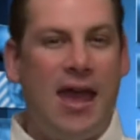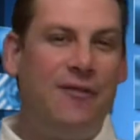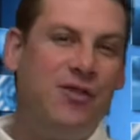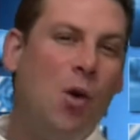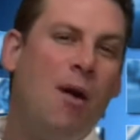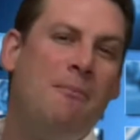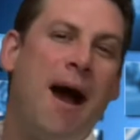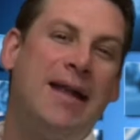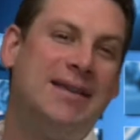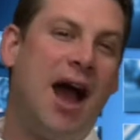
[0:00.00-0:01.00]
If your
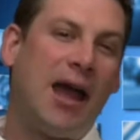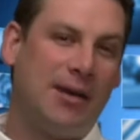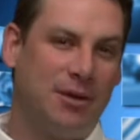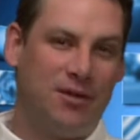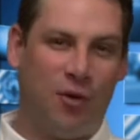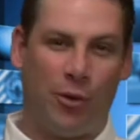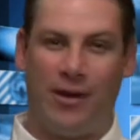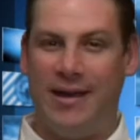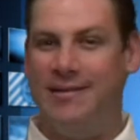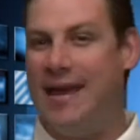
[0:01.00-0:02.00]
My Documents folder
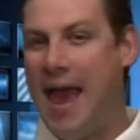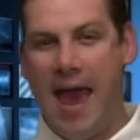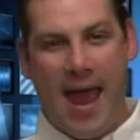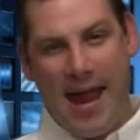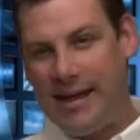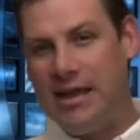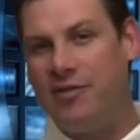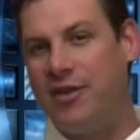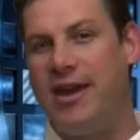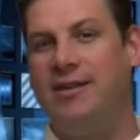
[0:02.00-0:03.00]
is
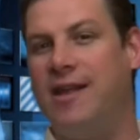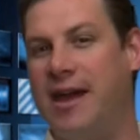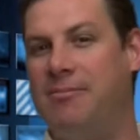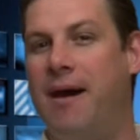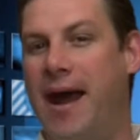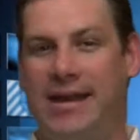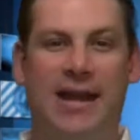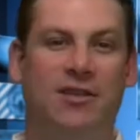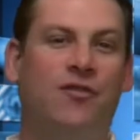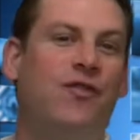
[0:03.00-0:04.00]
anything like mine,
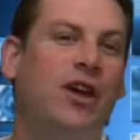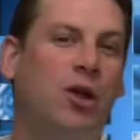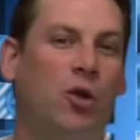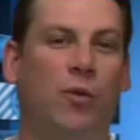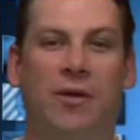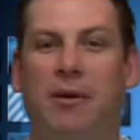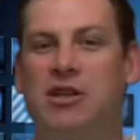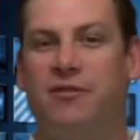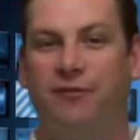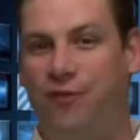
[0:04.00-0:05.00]
it is filled with a
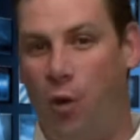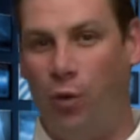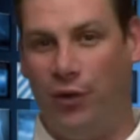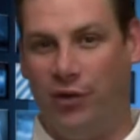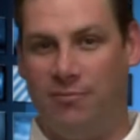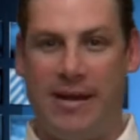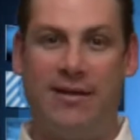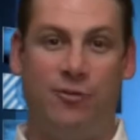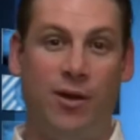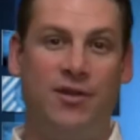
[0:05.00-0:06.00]
bunch of folders,
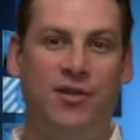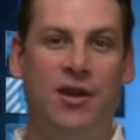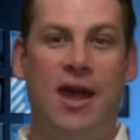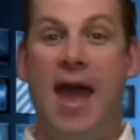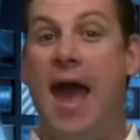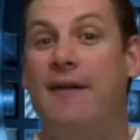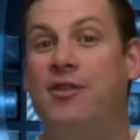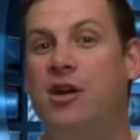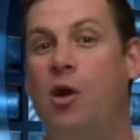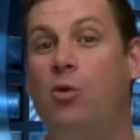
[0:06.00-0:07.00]
many of which have
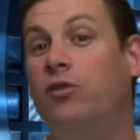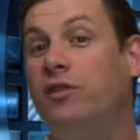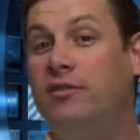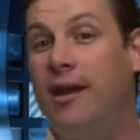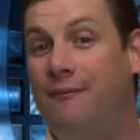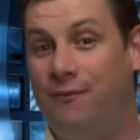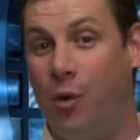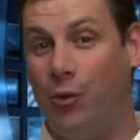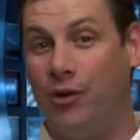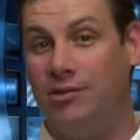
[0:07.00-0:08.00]
their own
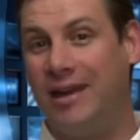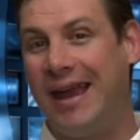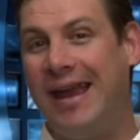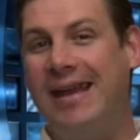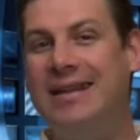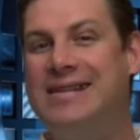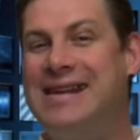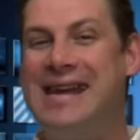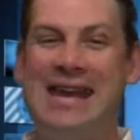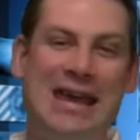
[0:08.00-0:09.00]
subfolders, and
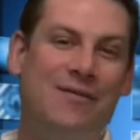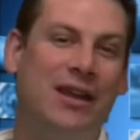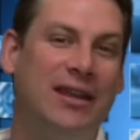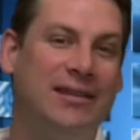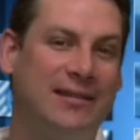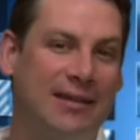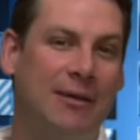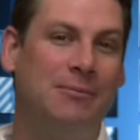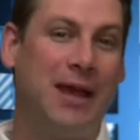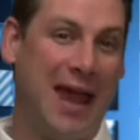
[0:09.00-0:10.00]
even in
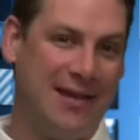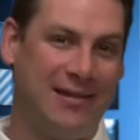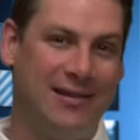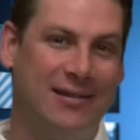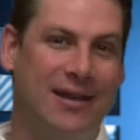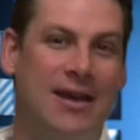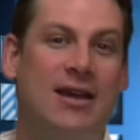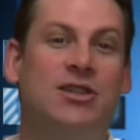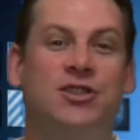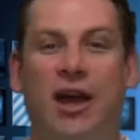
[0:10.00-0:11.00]
some cases,
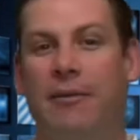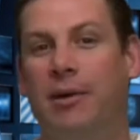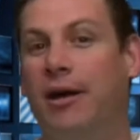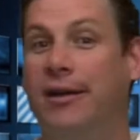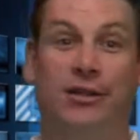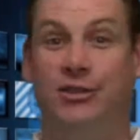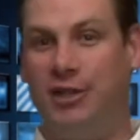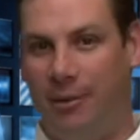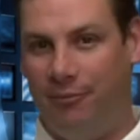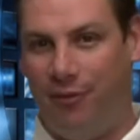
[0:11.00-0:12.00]

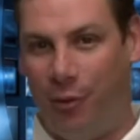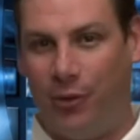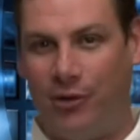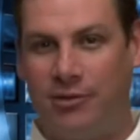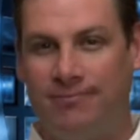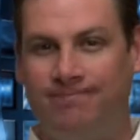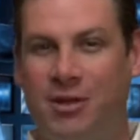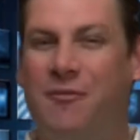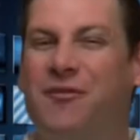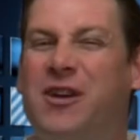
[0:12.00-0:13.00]
subfolders.
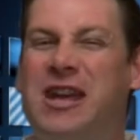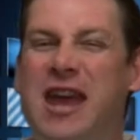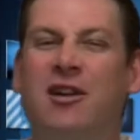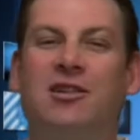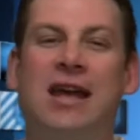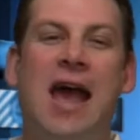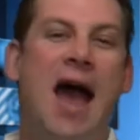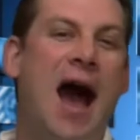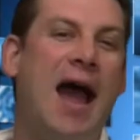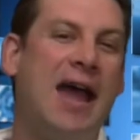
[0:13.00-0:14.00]
For years,
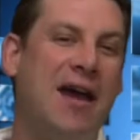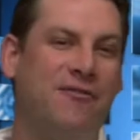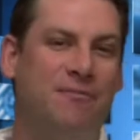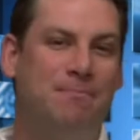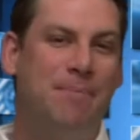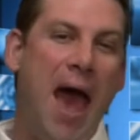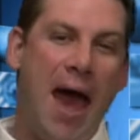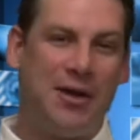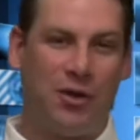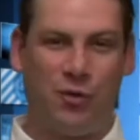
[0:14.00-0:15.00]
I have
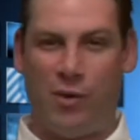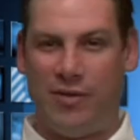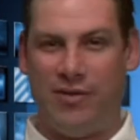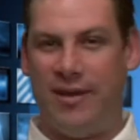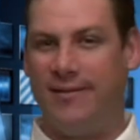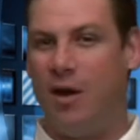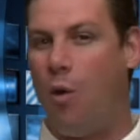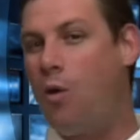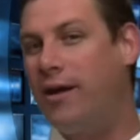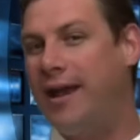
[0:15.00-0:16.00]
battled with this
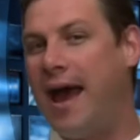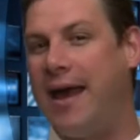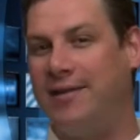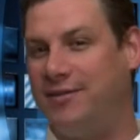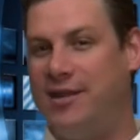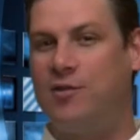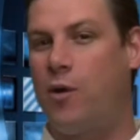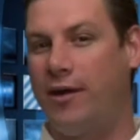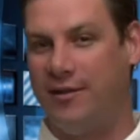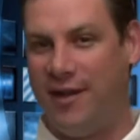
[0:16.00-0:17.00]
organized
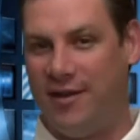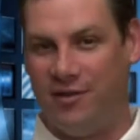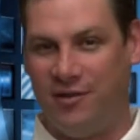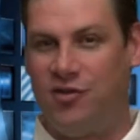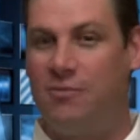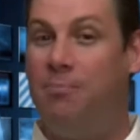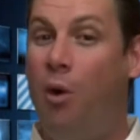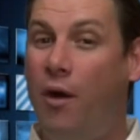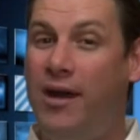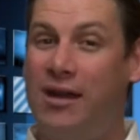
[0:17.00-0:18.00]
disorganization to the
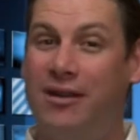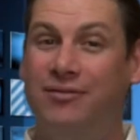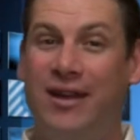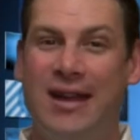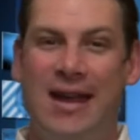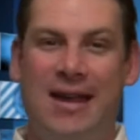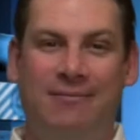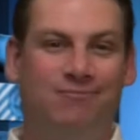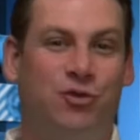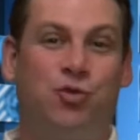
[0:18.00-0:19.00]
point of
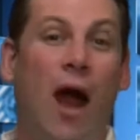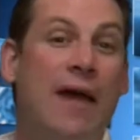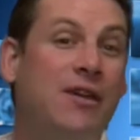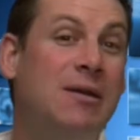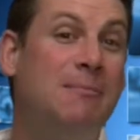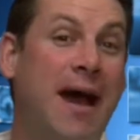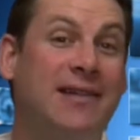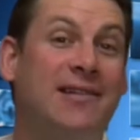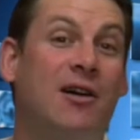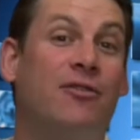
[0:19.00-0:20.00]
driving
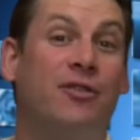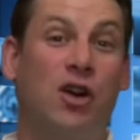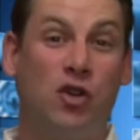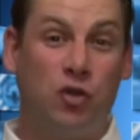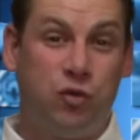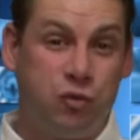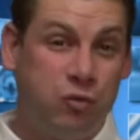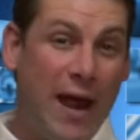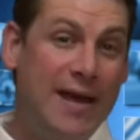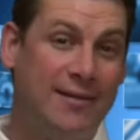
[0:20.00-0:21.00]
myself
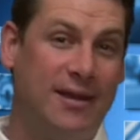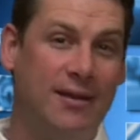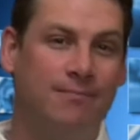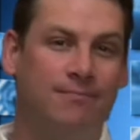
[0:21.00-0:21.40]
crazy